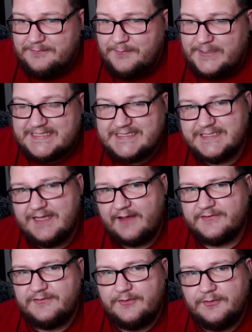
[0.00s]
But it
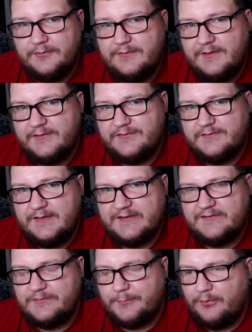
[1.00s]
sucks, dude. It's
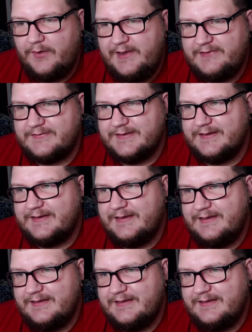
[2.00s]
it's depressing.